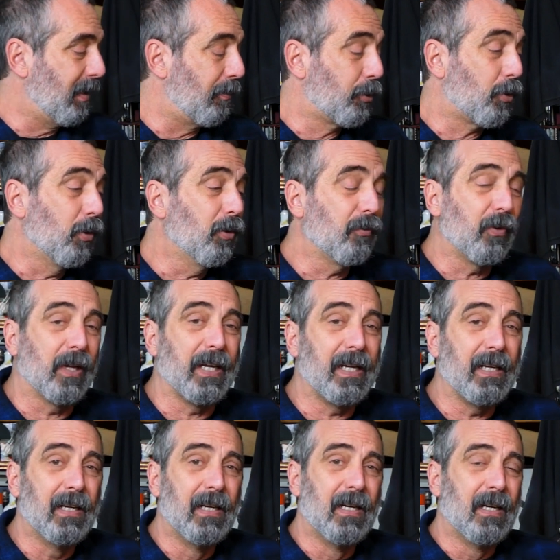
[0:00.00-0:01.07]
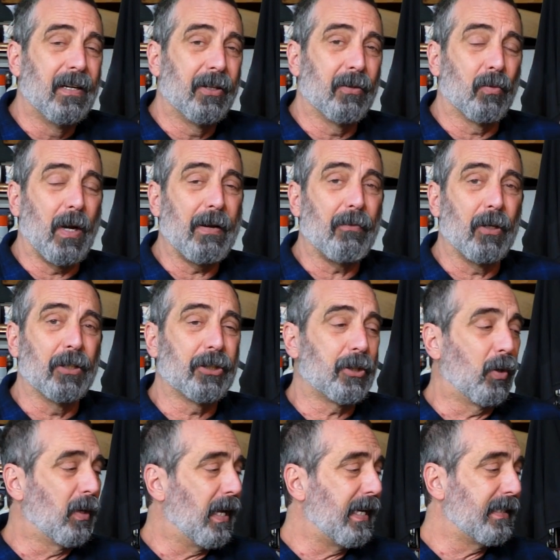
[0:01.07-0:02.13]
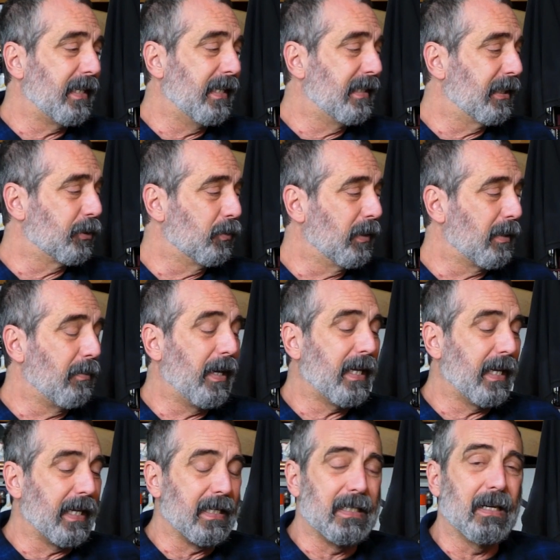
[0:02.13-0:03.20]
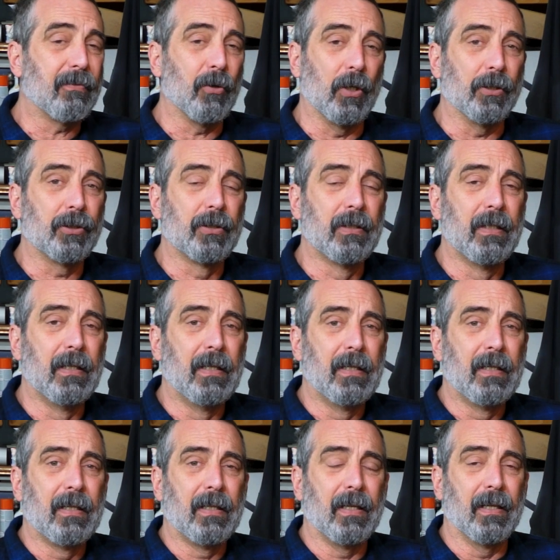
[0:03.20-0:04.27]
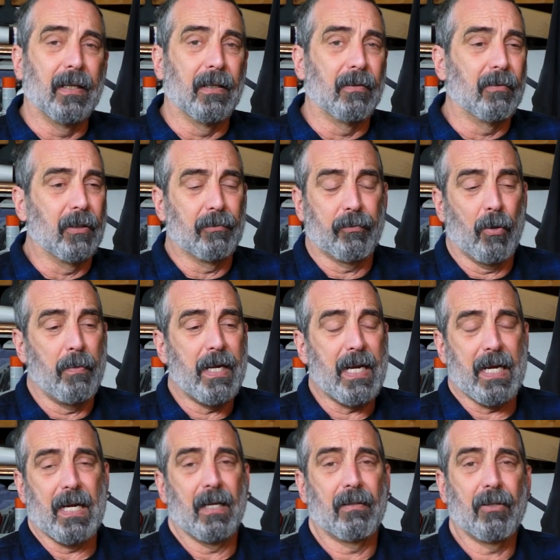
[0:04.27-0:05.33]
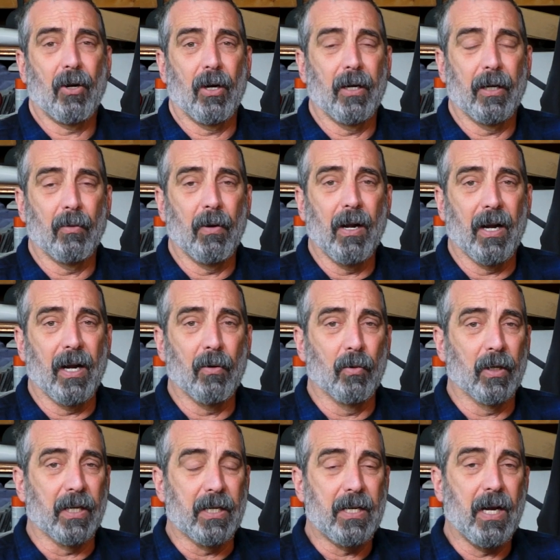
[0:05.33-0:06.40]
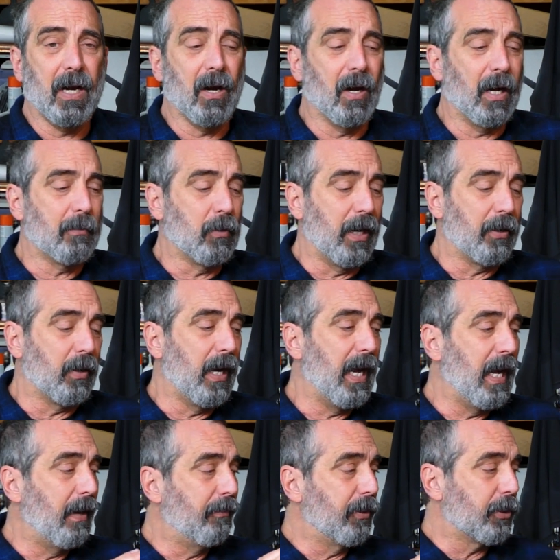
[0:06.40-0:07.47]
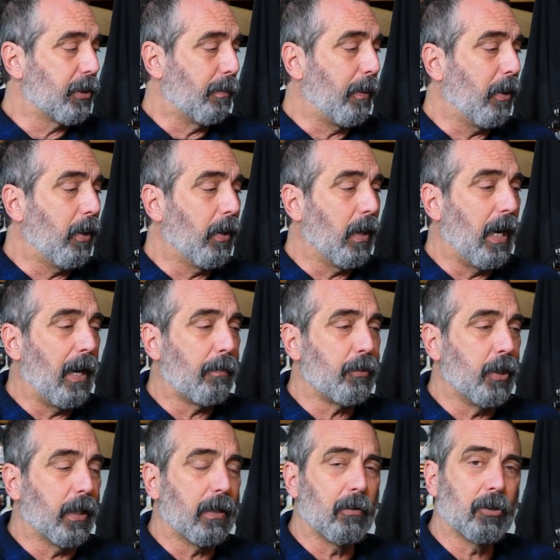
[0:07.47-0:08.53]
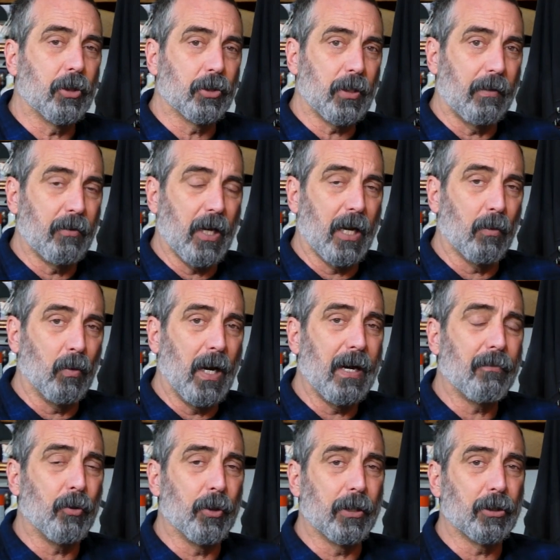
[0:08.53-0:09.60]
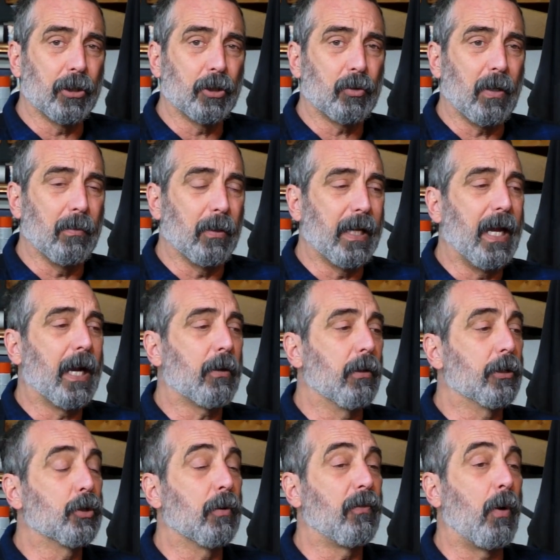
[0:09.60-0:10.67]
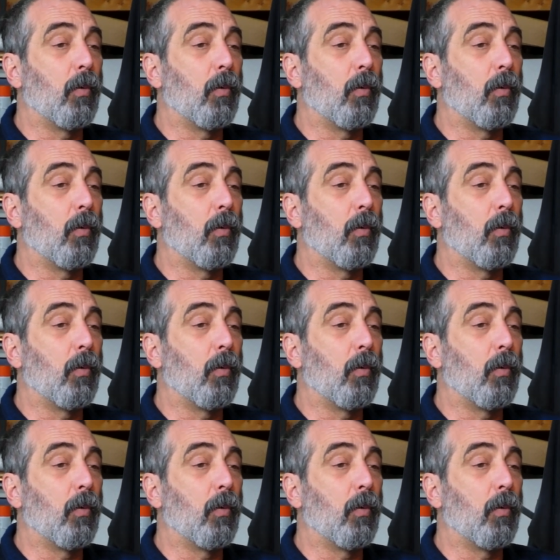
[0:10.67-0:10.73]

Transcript: truthfully, the rifle is so light that it doesn't really make any difference. For me, carting it around, I don't really care. I'd rather have the superior optic since I've got a rifle that's extremely accurate. So if I